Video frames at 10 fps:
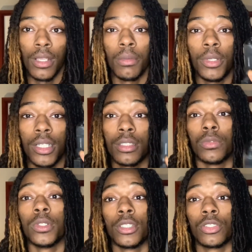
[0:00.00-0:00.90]
Because to
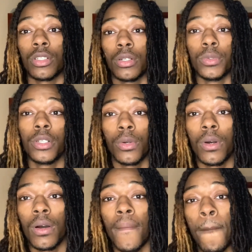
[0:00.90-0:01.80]
really control
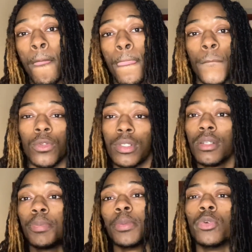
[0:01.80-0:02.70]
recoil, you see the
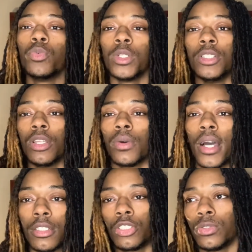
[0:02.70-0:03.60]
people who really know how to
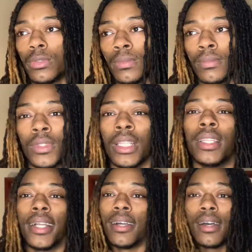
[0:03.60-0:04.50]
shoot. The
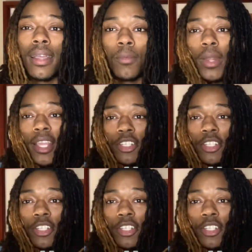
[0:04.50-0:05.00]
gun, when they